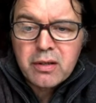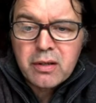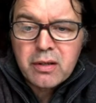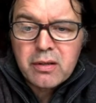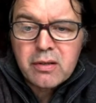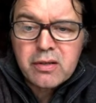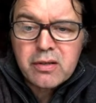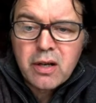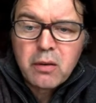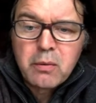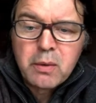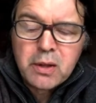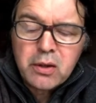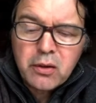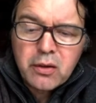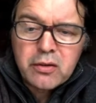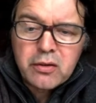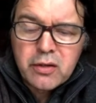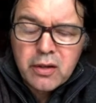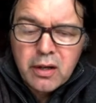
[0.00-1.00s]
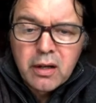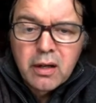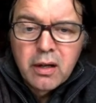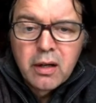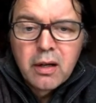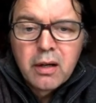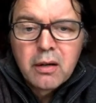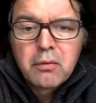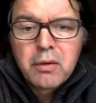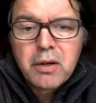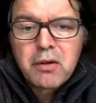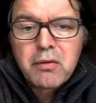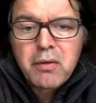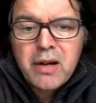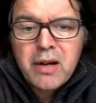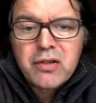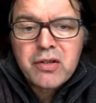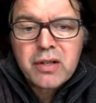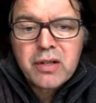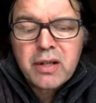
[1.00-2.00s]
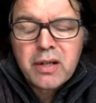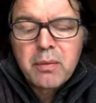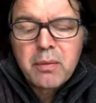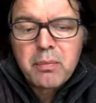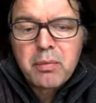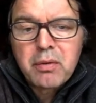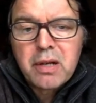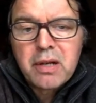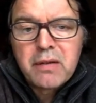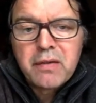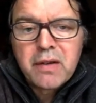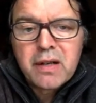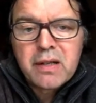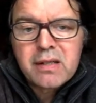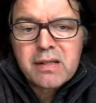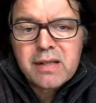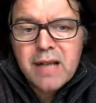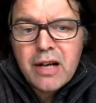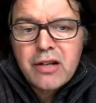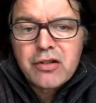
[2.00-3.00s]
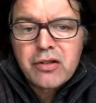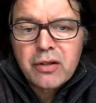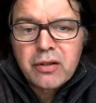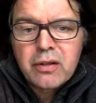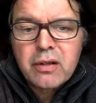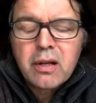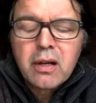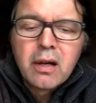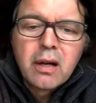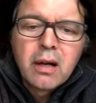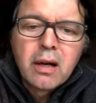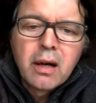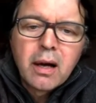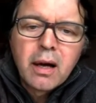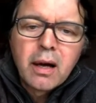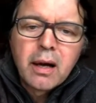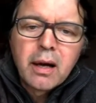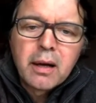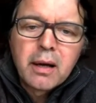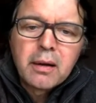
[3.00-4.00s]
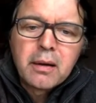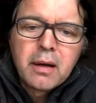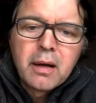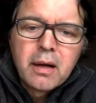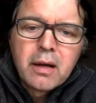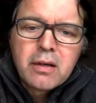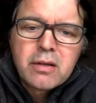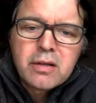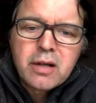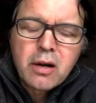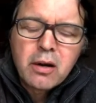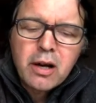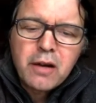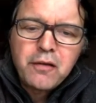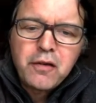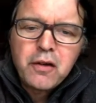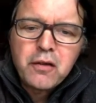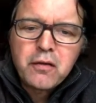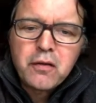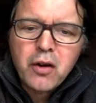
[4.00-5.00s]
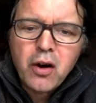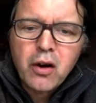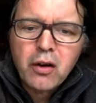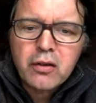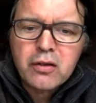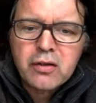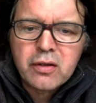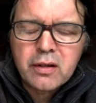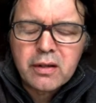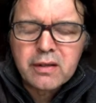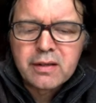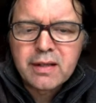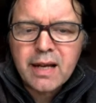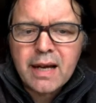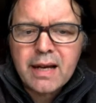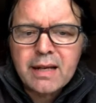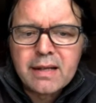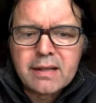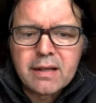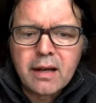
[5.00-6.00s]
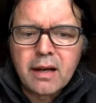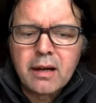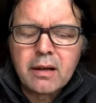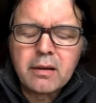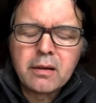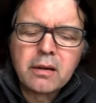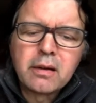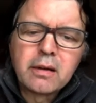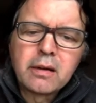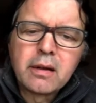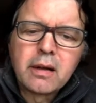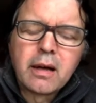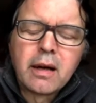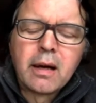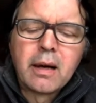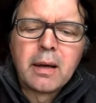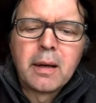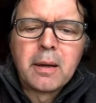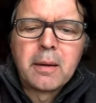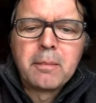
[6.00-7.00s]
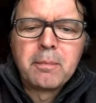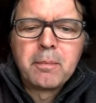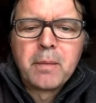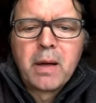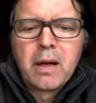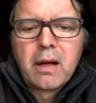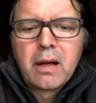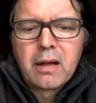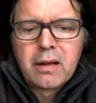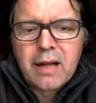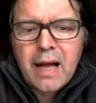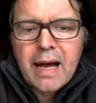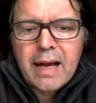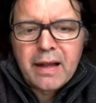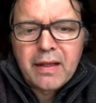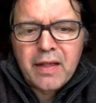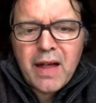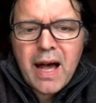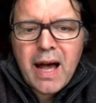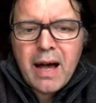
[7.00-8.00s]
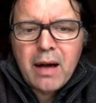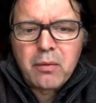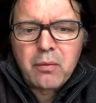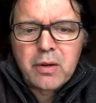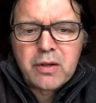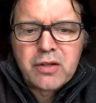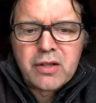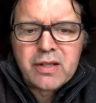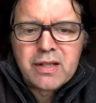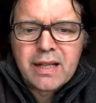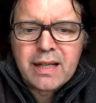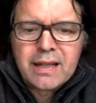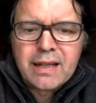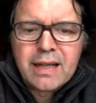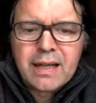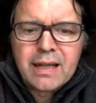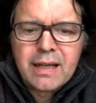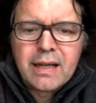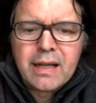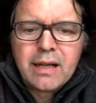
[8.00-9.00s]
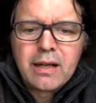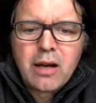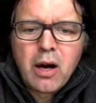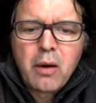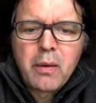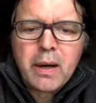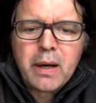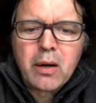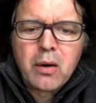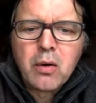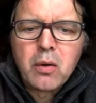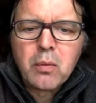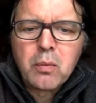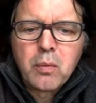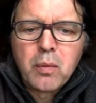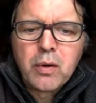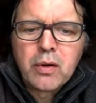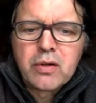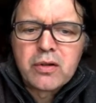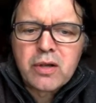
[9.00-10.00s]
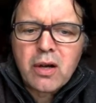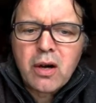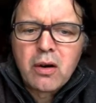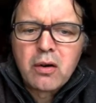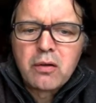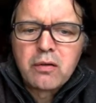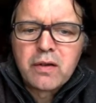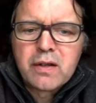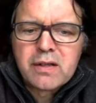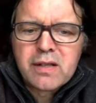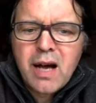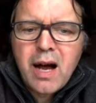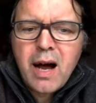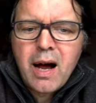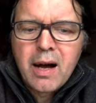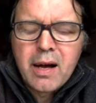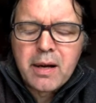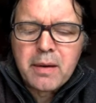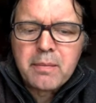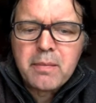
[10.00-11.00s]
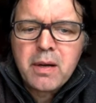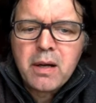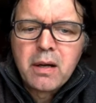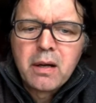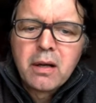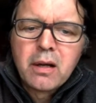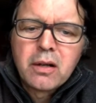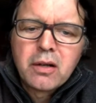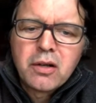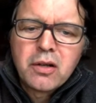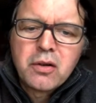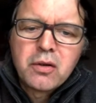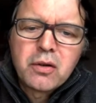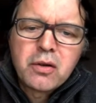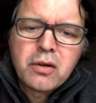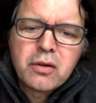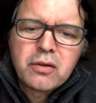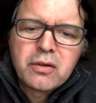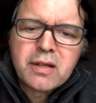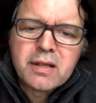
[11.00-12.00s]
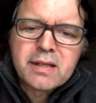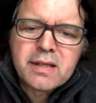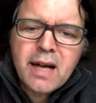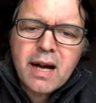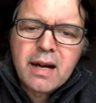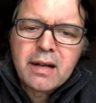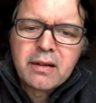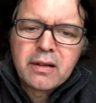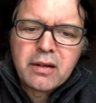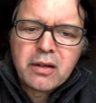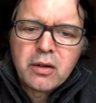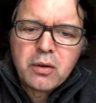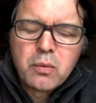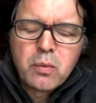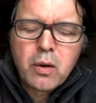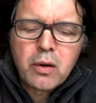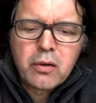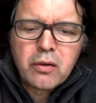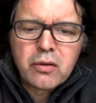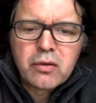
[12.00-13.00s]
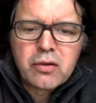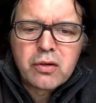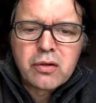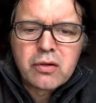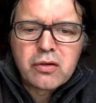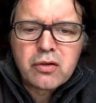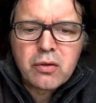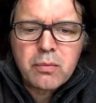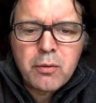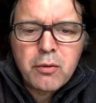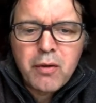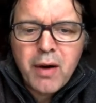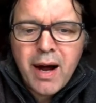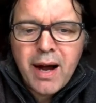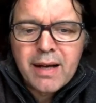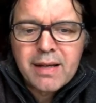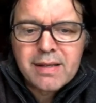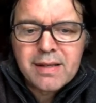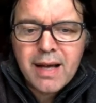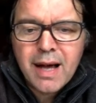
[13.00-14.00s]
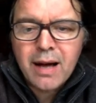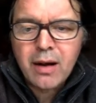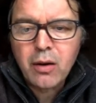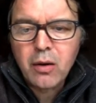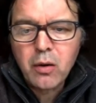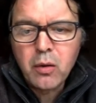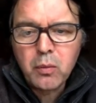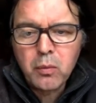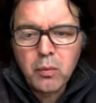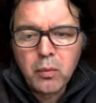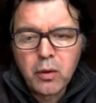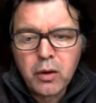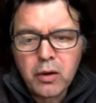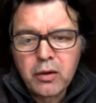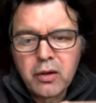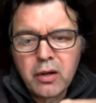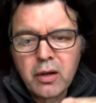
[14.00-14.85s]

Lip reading: So we looked at regression in a previous session. So if you've got data like that, which is clearly going upwards over time, you could decide that you want to summarize that upward